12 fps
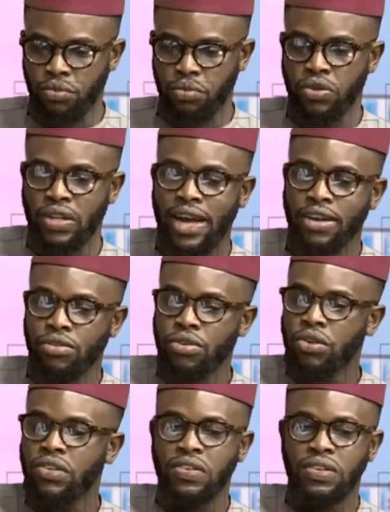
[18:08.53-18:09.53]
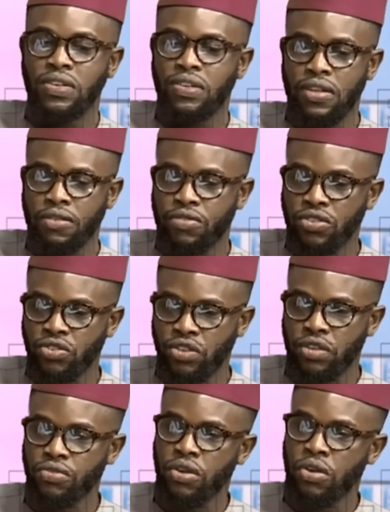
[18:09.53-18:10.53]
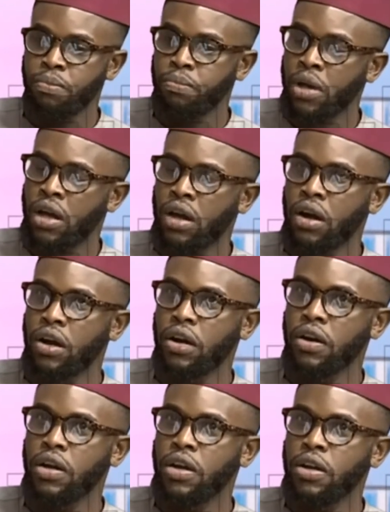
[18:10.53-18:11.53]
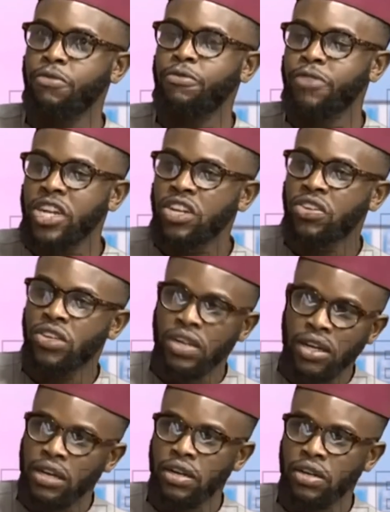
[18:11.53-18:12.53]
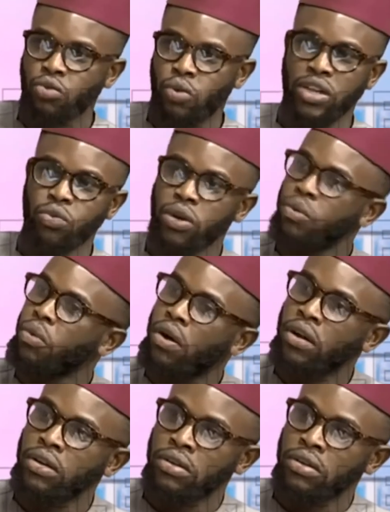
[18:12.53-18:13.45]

was, I do not see the service chiefs finishing 2021.